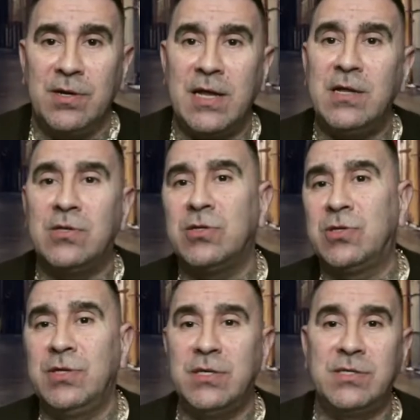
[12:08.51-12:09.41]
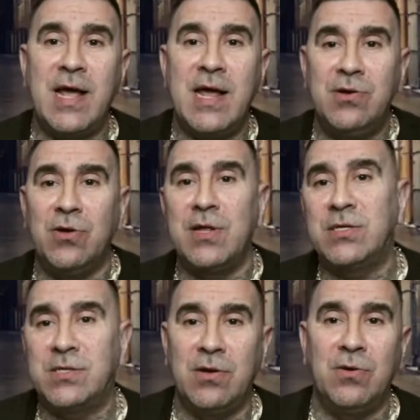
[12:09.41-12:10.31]
They to this day, you know, they
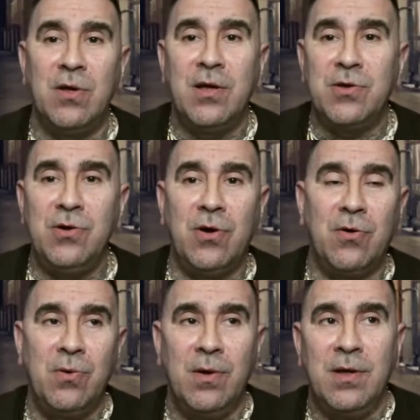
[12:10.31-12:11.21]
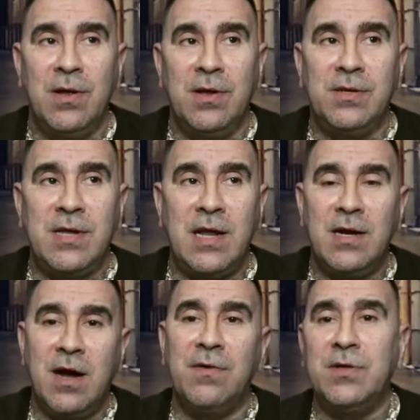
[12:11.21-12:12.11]
still, you know, they
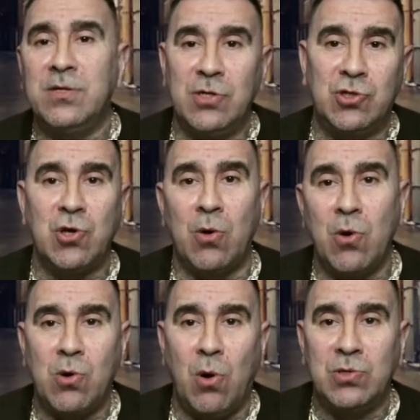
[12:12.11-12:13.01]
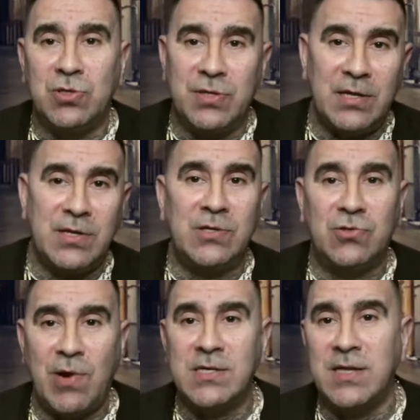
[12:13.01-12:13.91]
love the Cholo culture. They
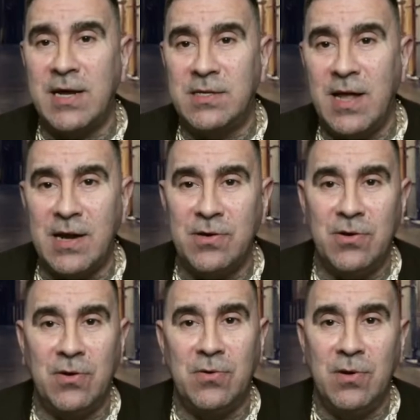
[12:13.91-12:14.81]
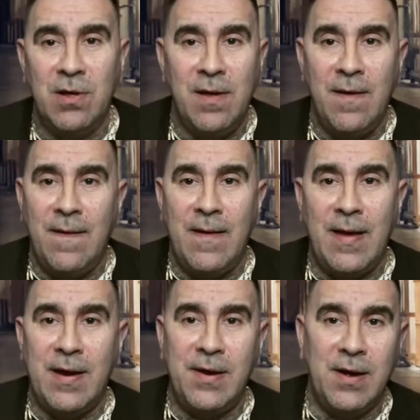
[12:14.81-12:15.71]
dress like that, you know,
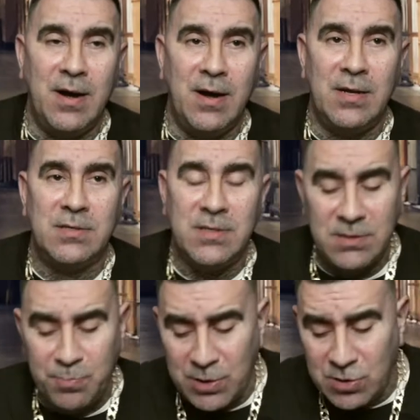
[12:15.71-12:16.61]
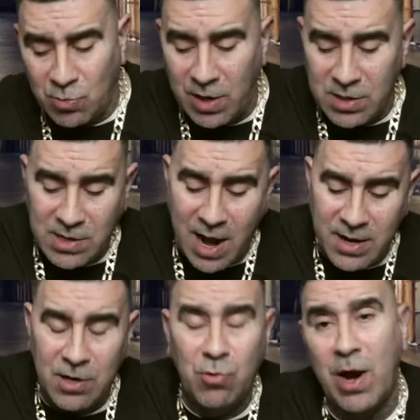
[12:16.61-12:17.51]
and it's
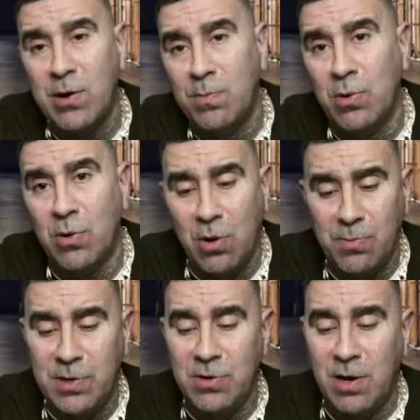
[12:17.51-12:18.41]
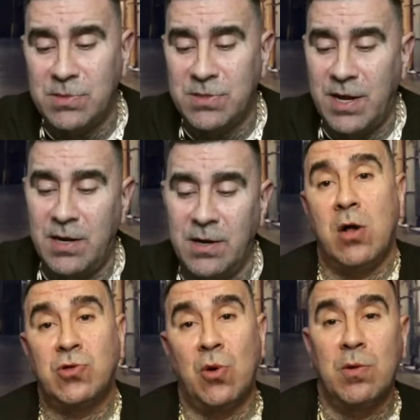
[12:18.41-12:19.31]
kind of incredible, homie. You know what I'm saying?
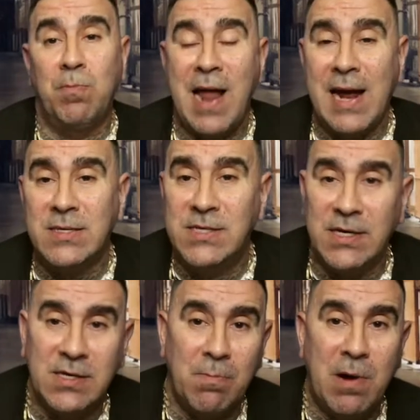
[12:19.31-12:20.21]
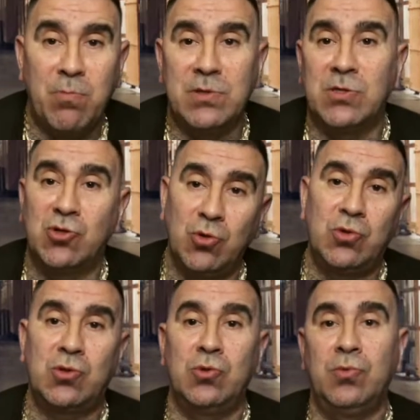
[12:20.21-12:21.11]
Although the blacks did come up with the
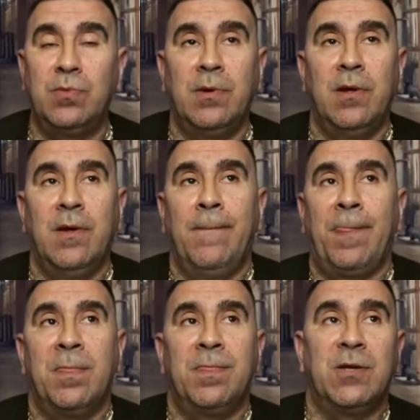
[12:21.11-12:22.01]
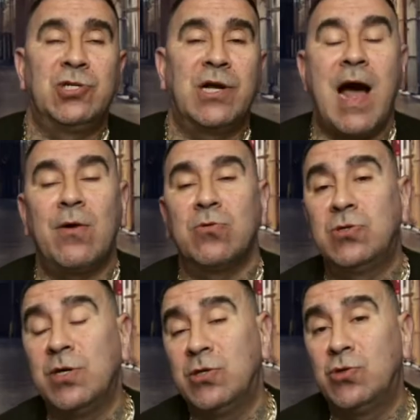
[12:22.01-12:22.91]
Zoot Suit, the Chicanos
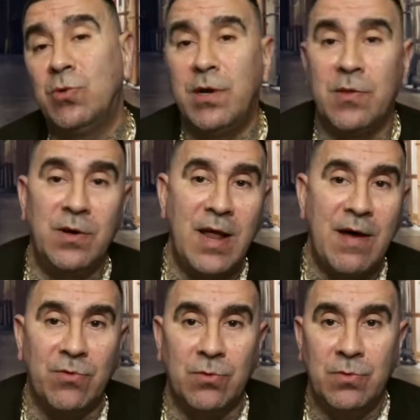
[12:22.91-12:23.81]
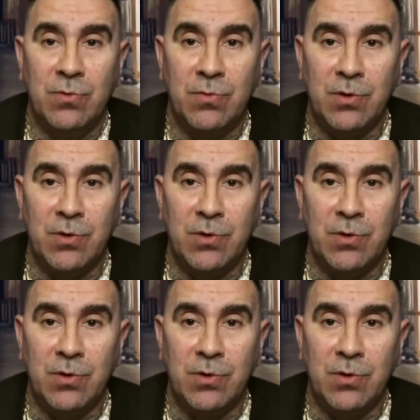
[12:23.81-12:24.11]
took it to another level.